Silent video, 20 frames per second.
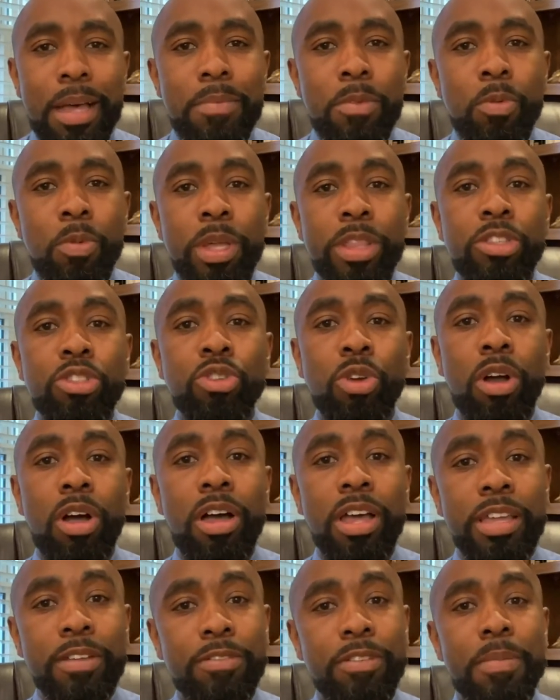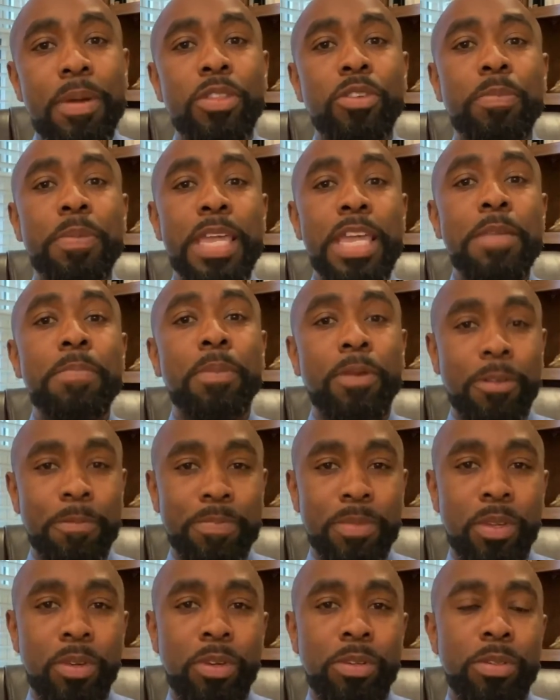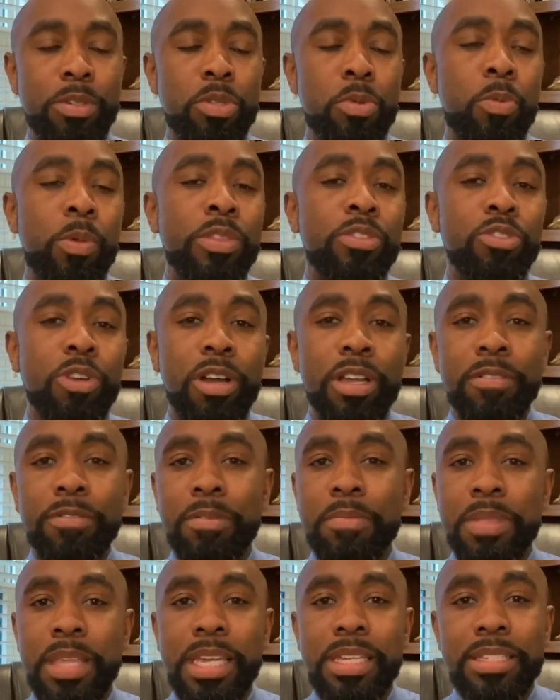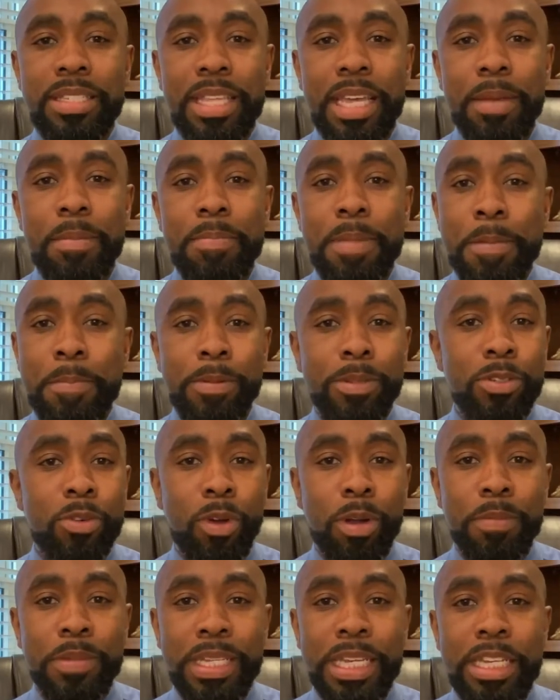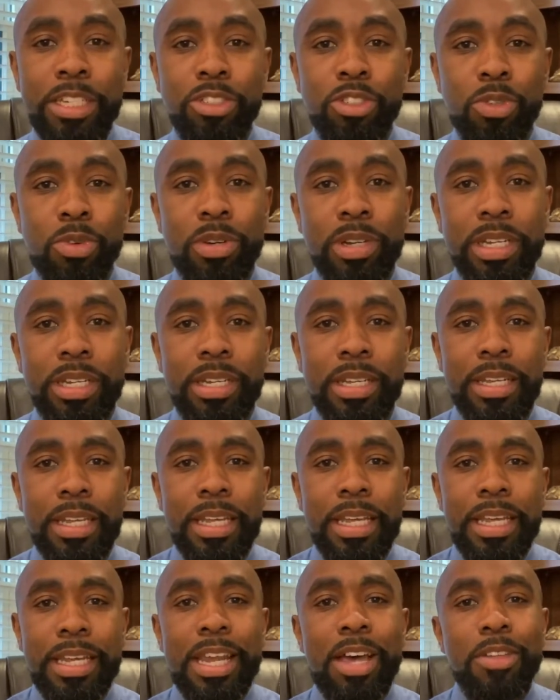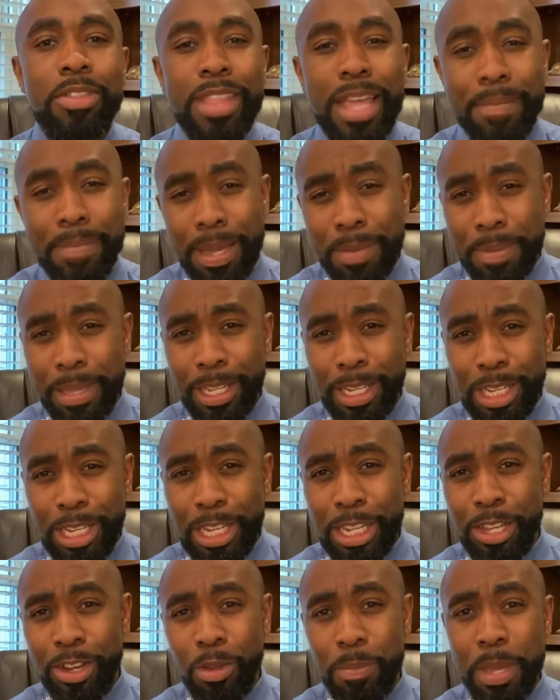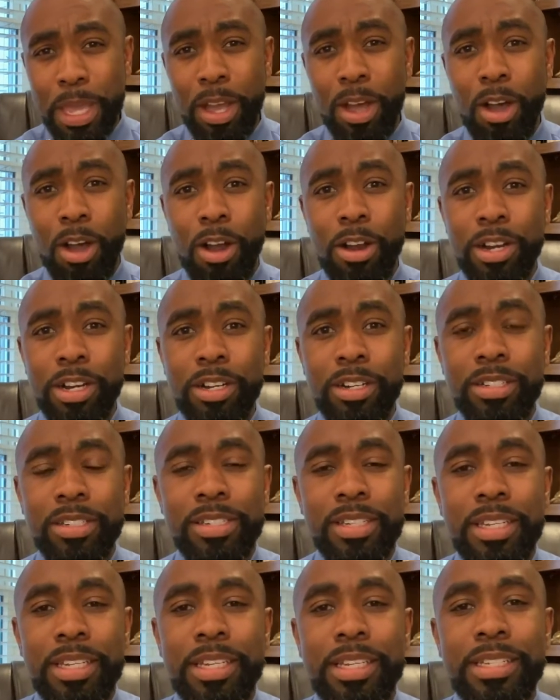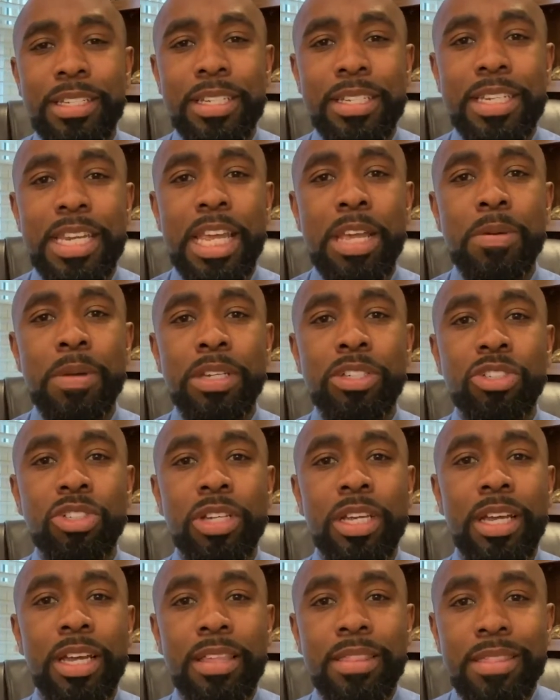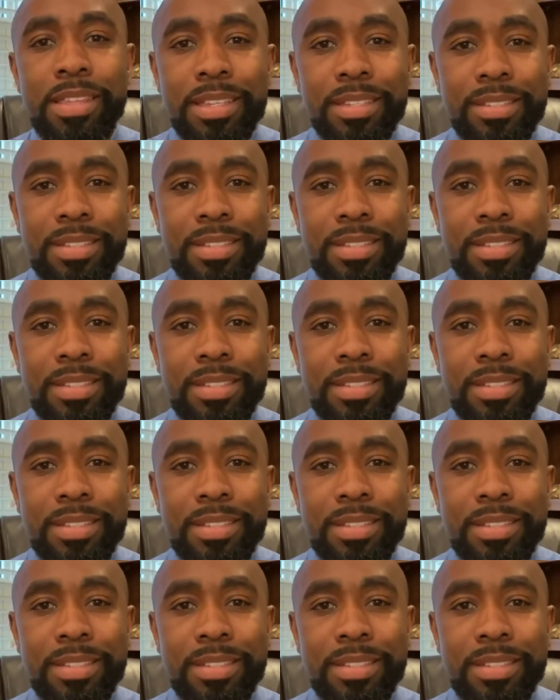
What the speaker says: Withdrawing from other people or withdrawing from things that people normally enjoy. Now, that might be a little bit harder to distinguish this